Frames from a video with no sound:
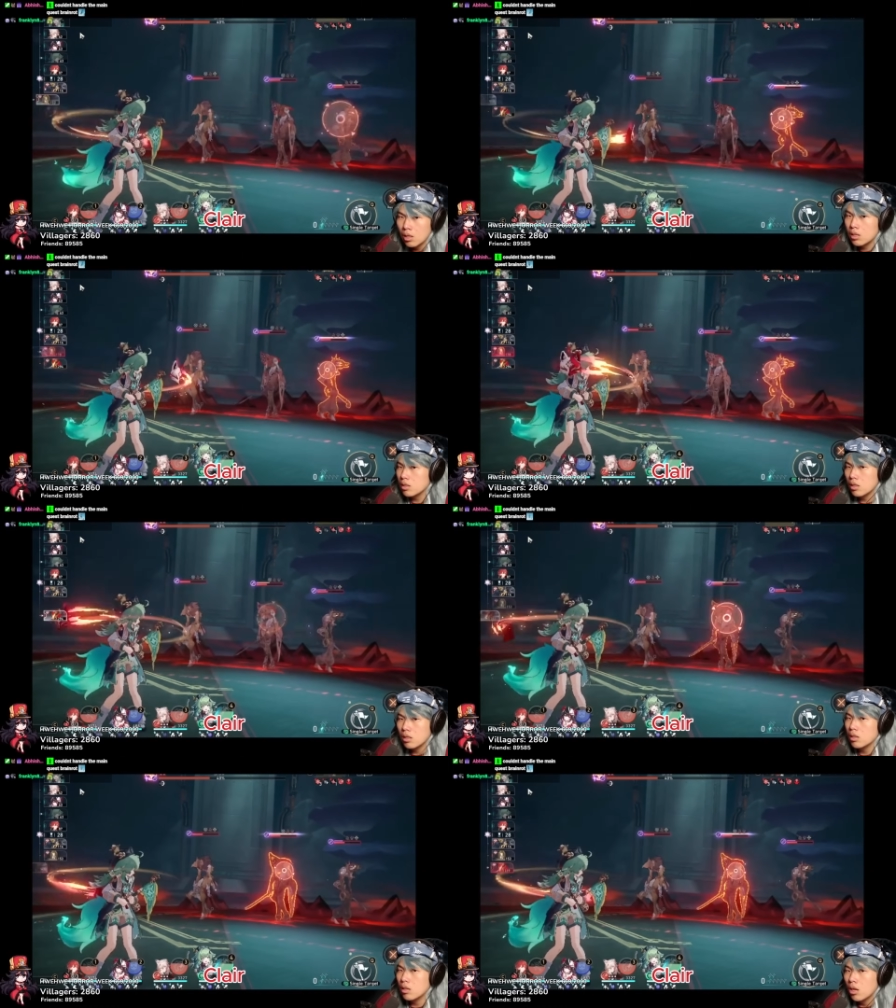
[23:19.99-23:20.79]
It does...
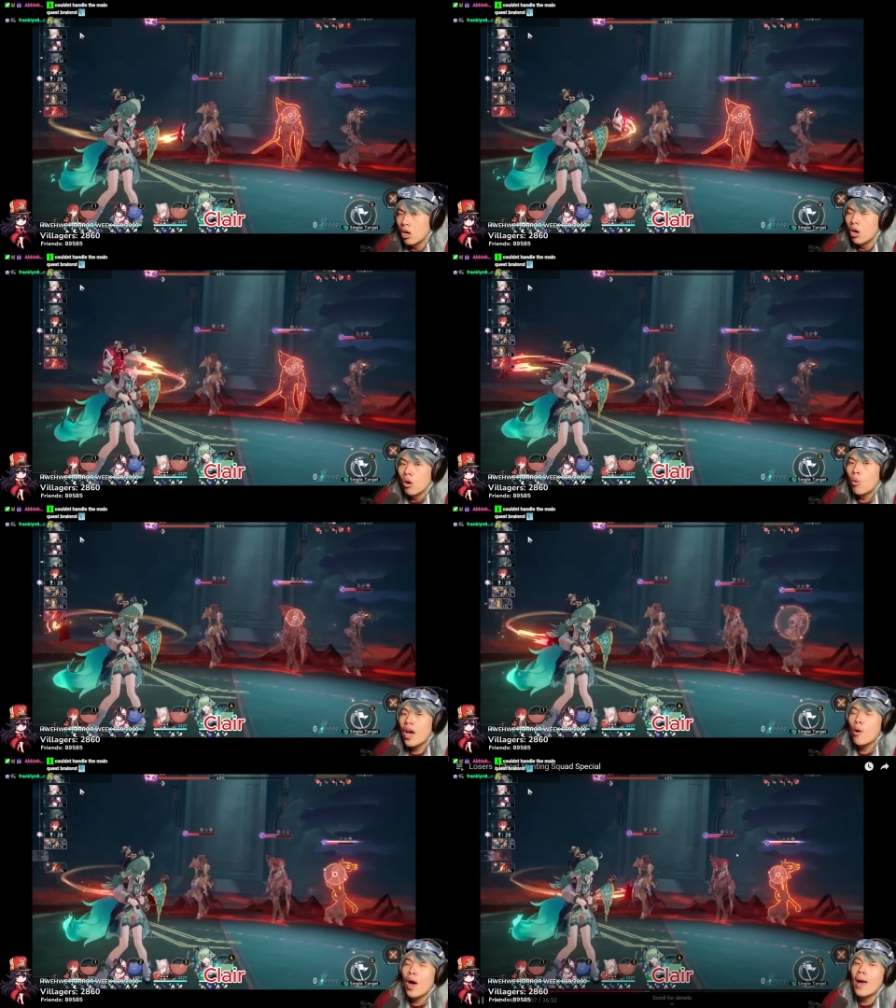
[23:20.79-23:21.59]

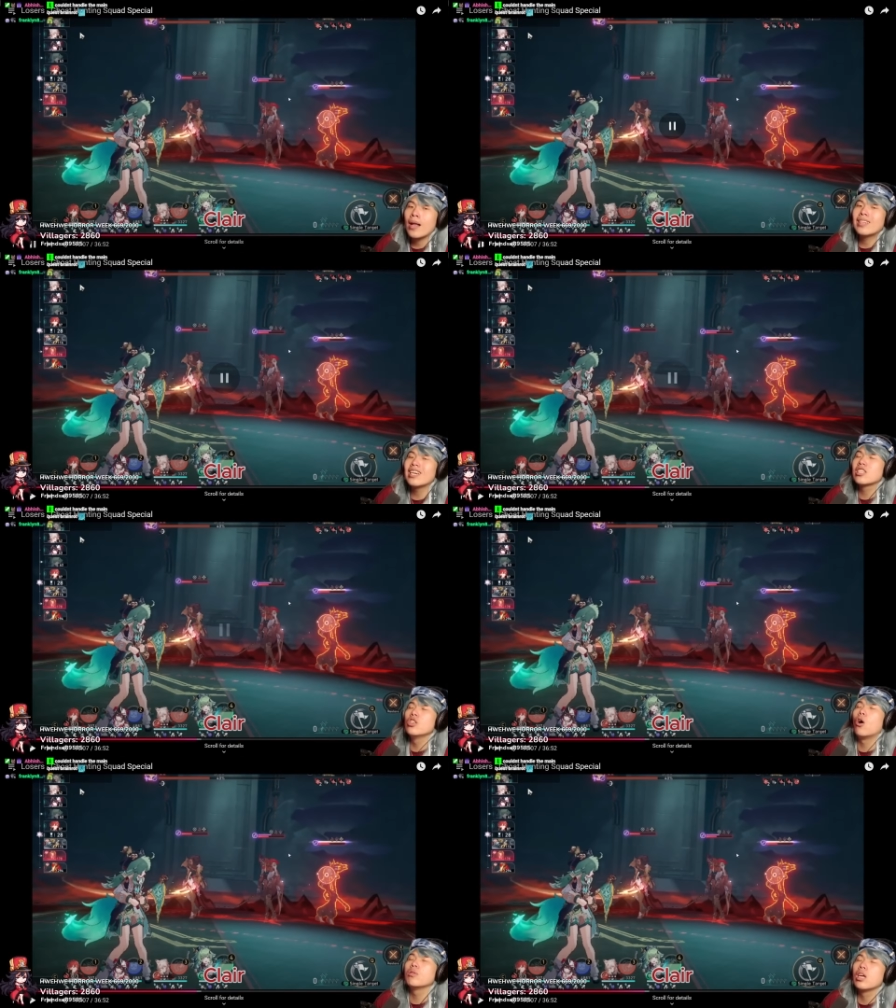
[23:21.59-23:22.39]
Where where? There's
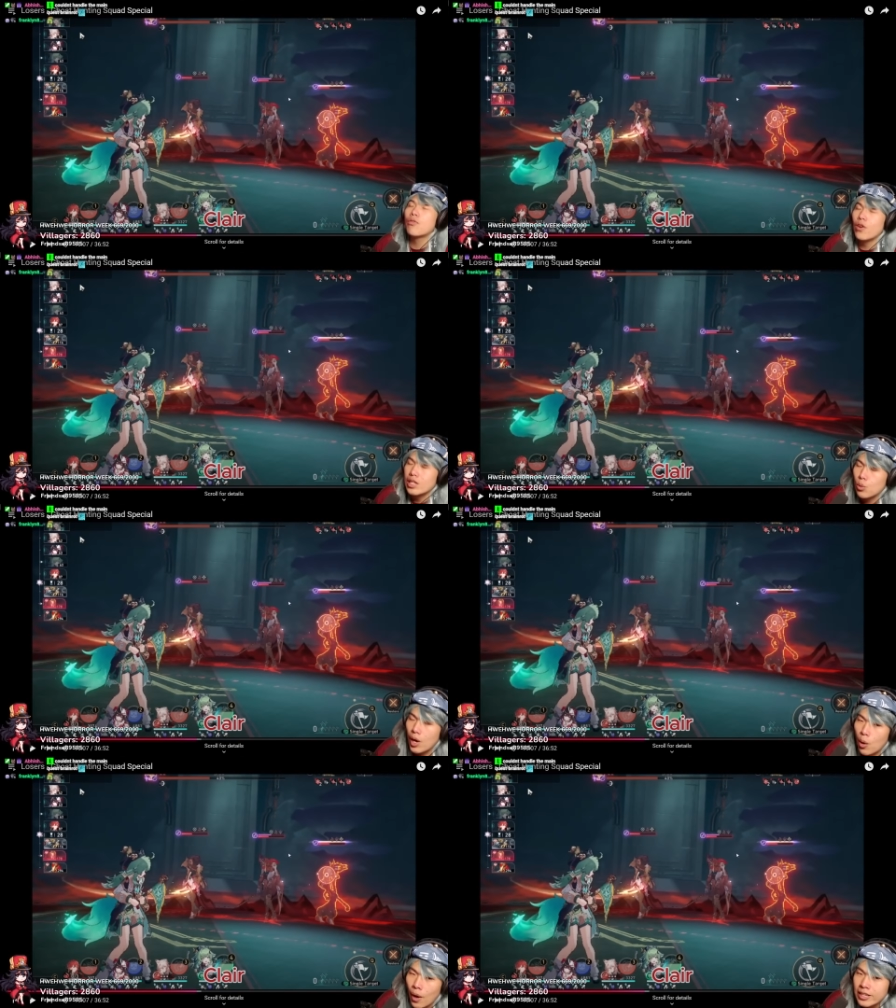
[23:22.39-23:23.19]
no difference
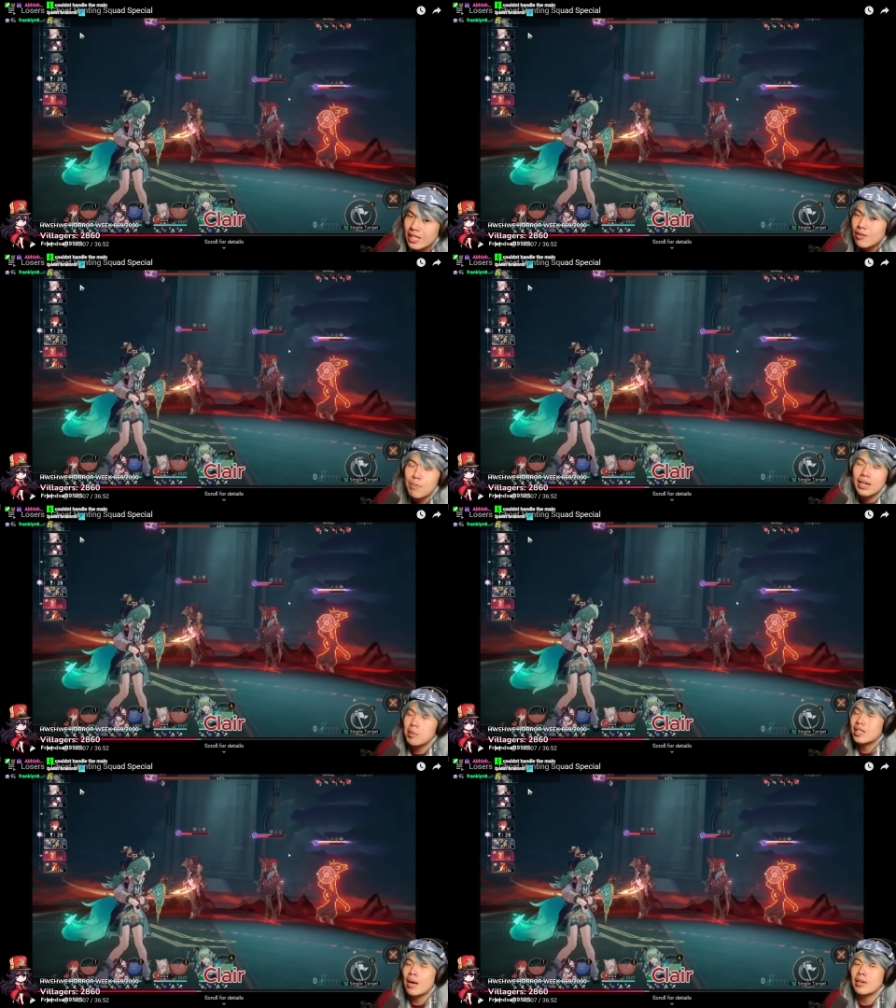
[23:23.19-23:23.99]
where where. Just make up
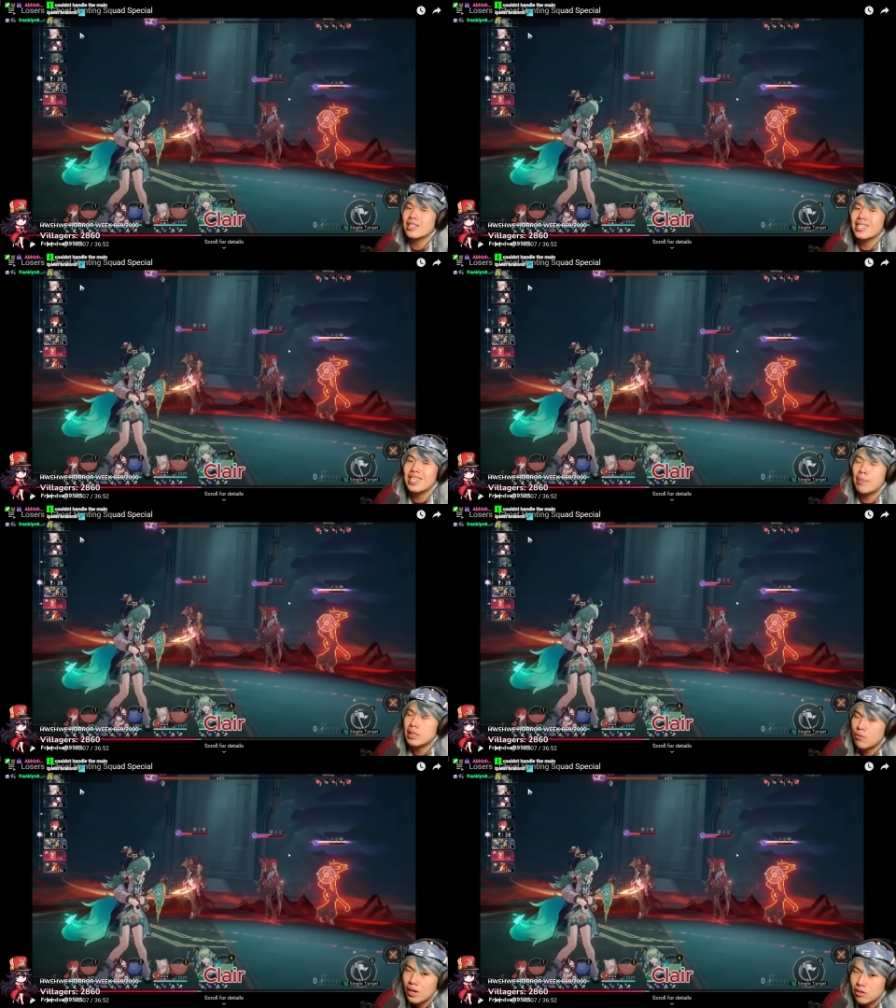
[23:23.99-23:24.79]
a damn I just slap
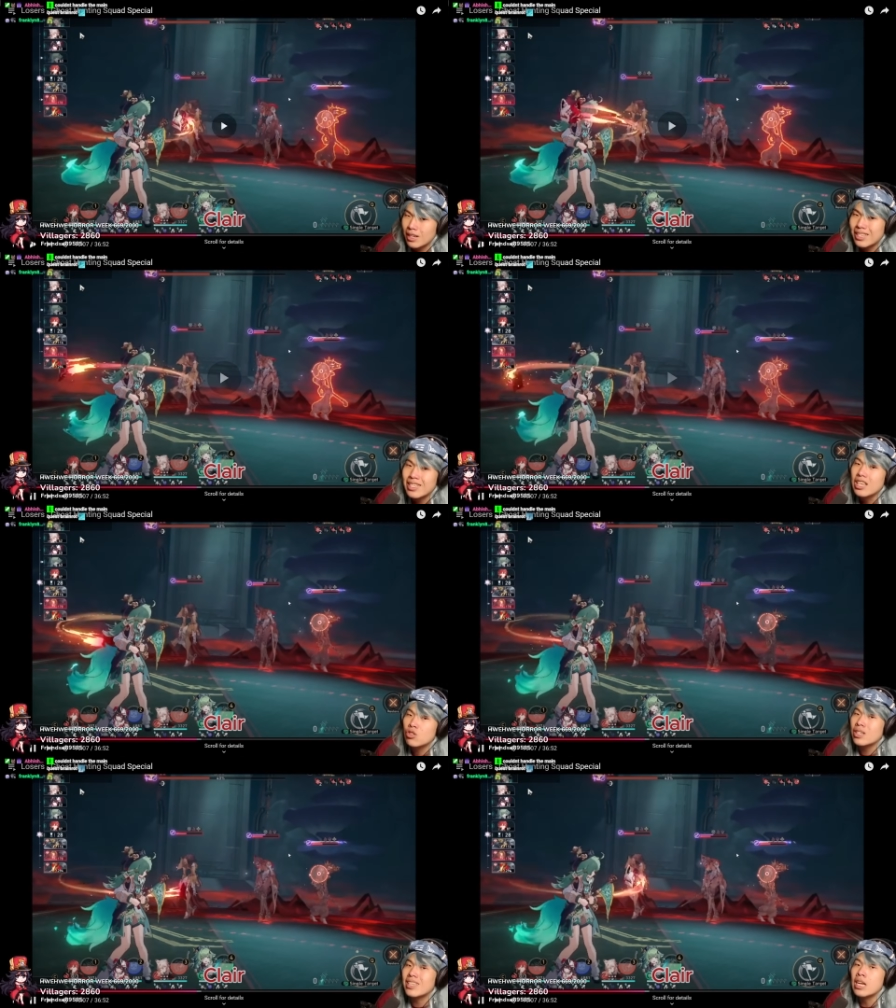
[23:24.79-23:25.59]
in the face, right? It's
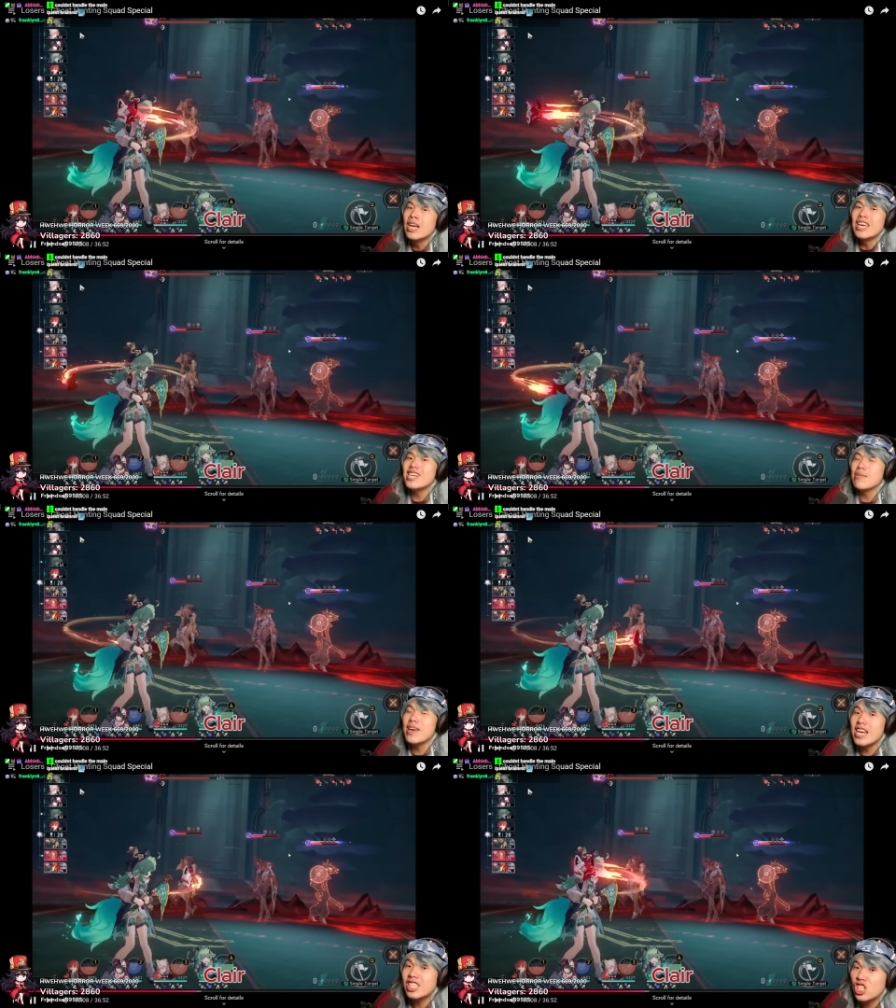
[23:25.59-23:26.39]
literally... It,
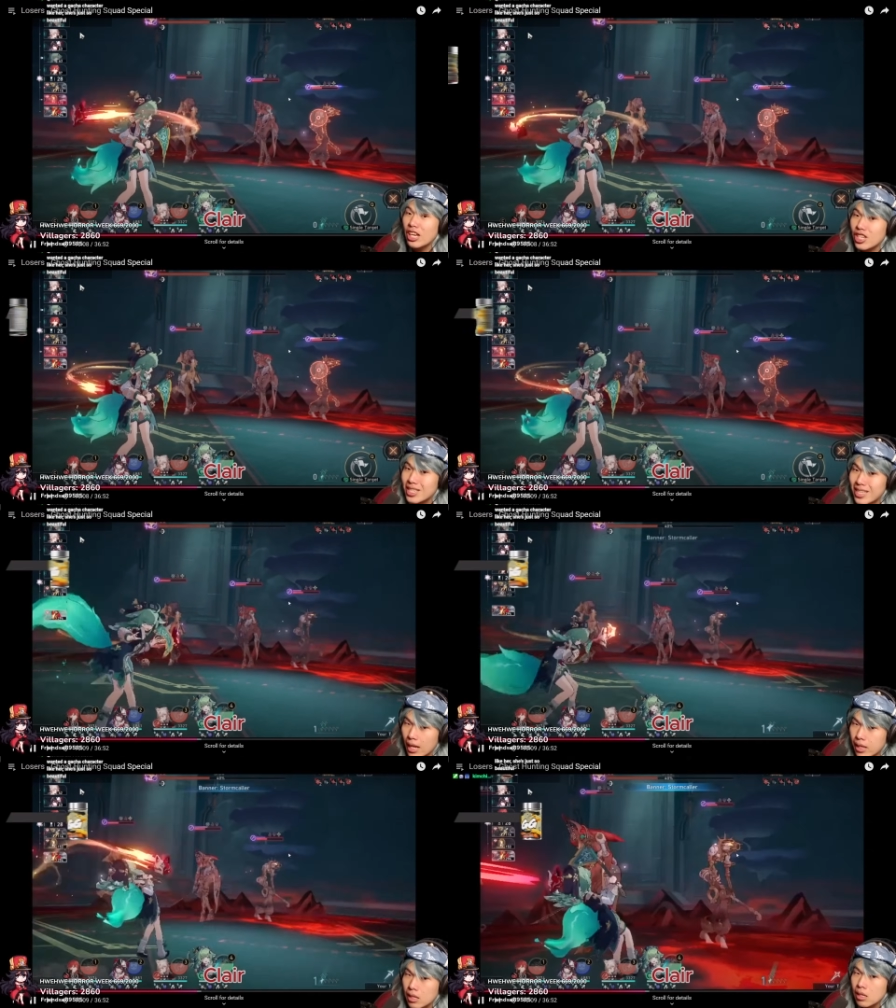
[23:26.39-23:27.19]
it changes
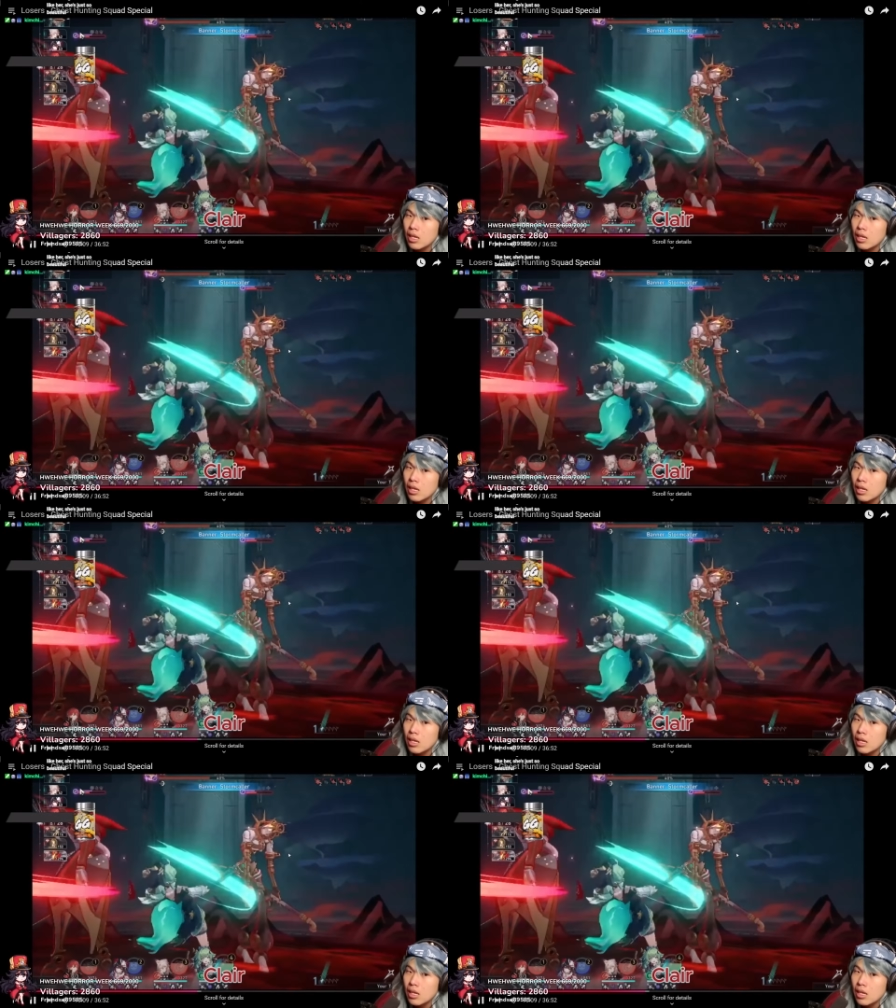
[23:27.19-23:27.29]
nothing.